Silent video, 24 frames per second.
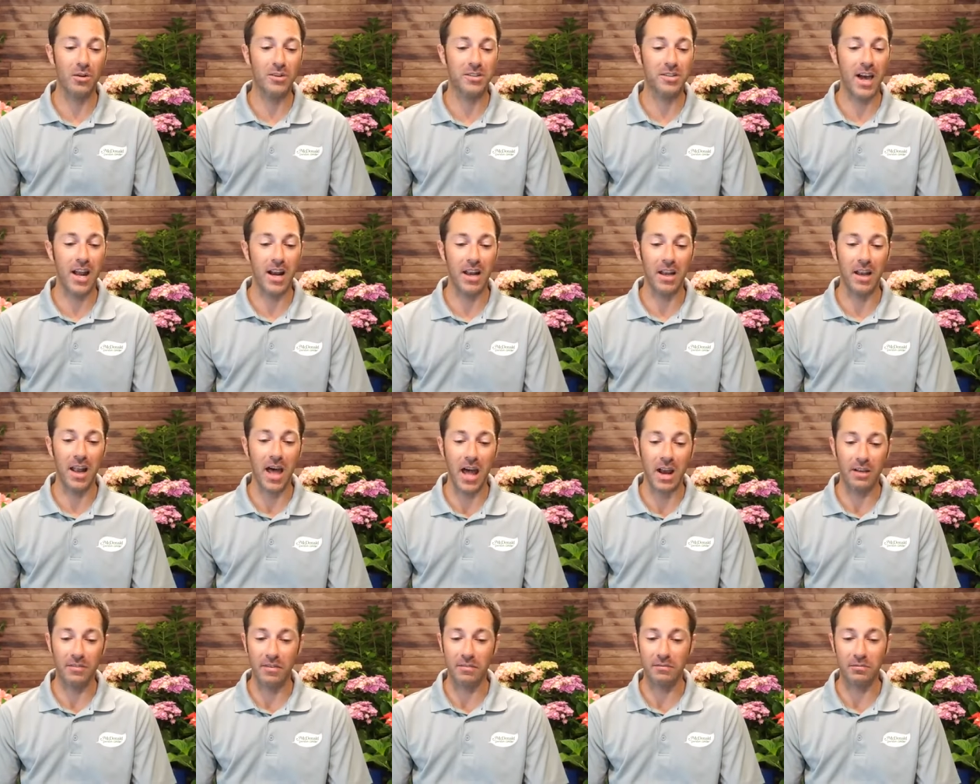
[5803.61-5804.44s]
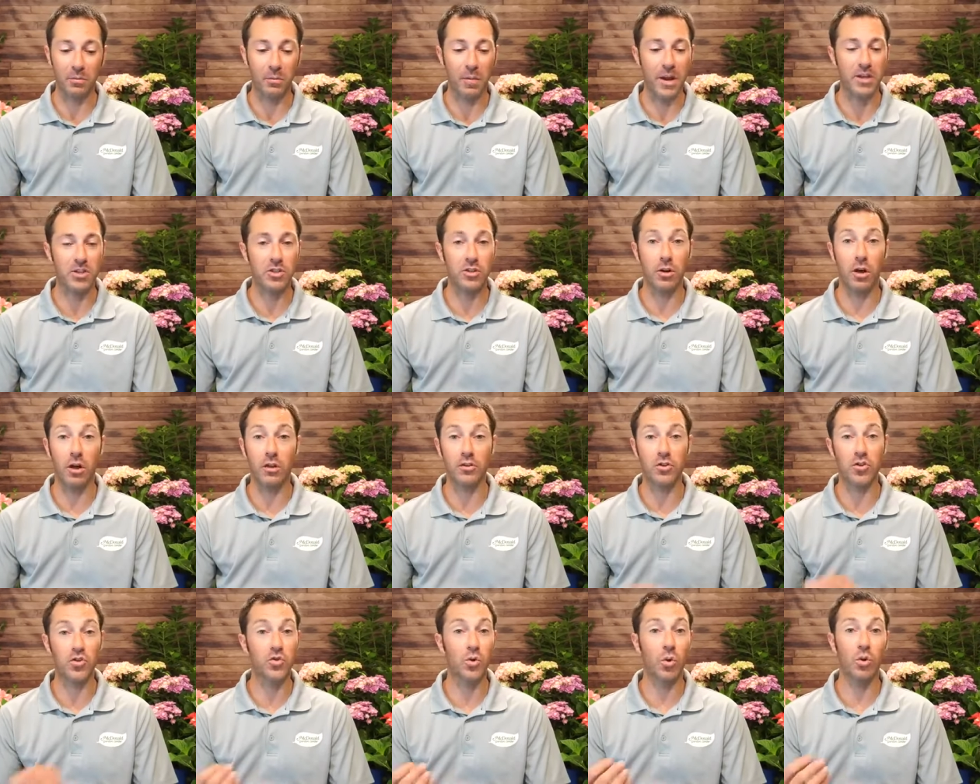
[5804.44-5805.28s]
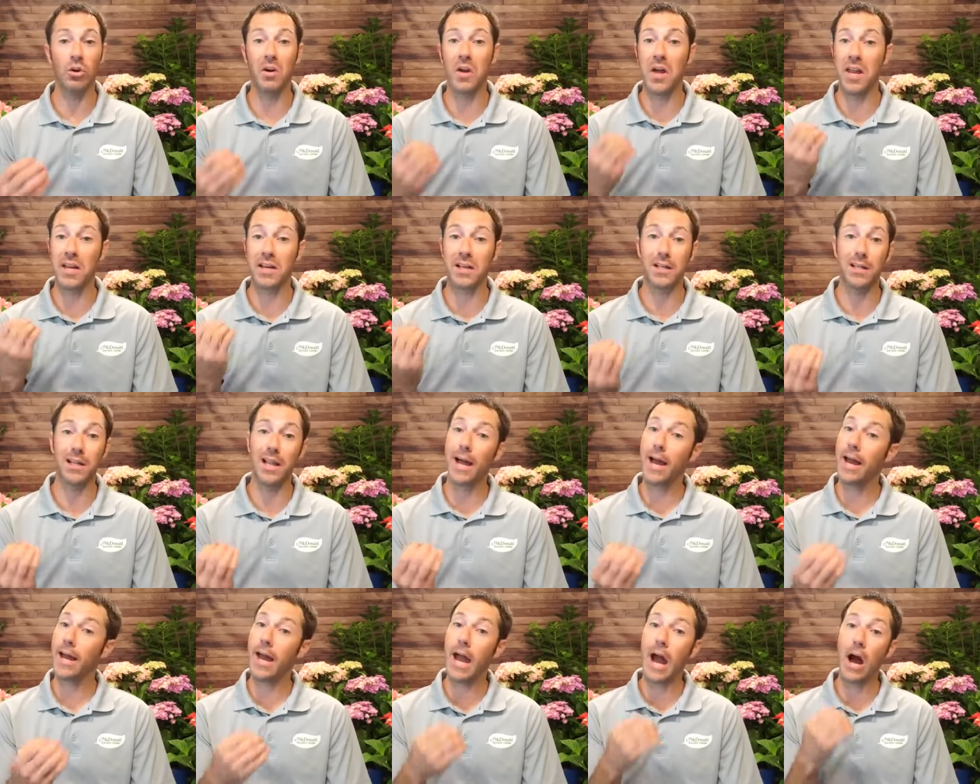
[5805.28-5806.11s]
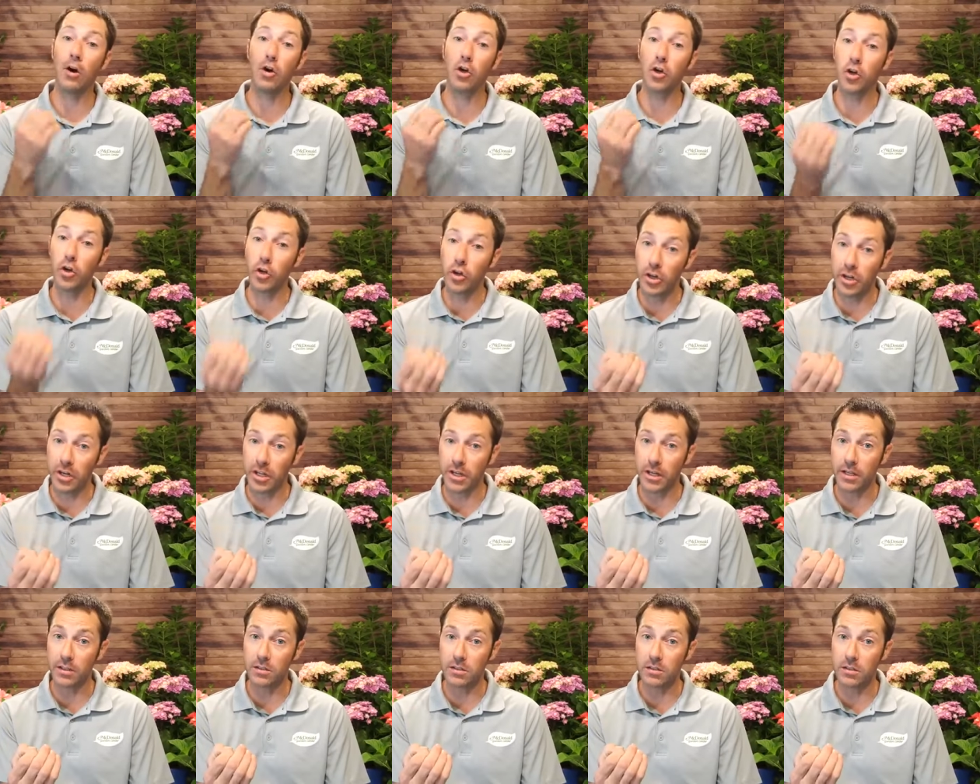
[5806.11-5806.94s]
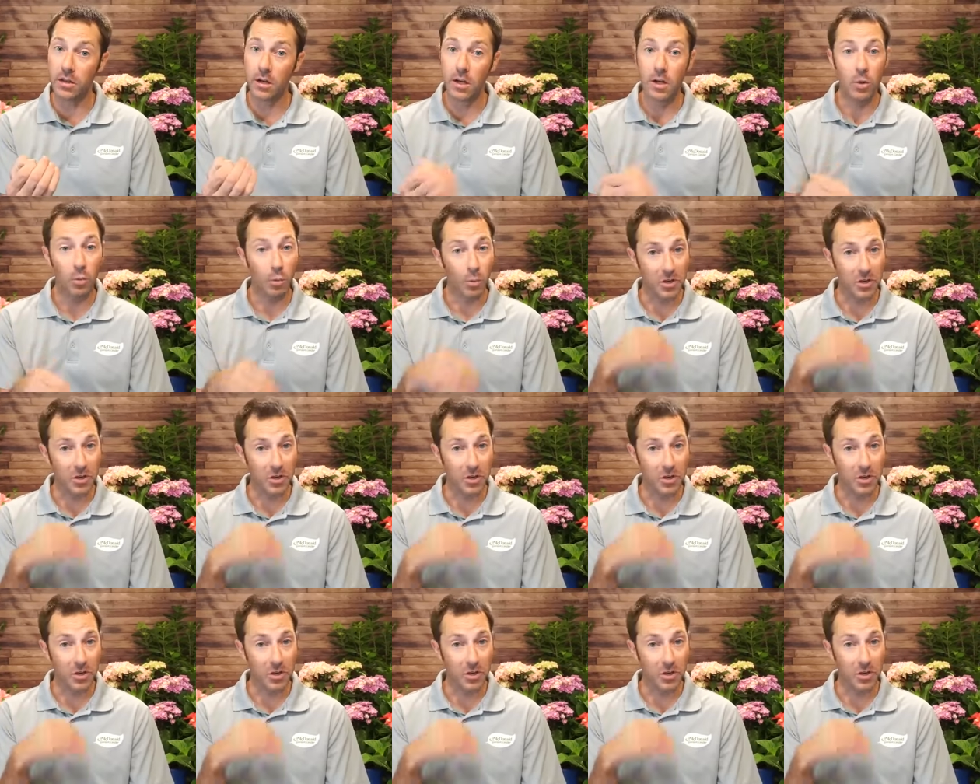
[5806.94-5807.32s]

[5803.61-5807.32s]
It's got a lot of information on soil and clay, how good it is.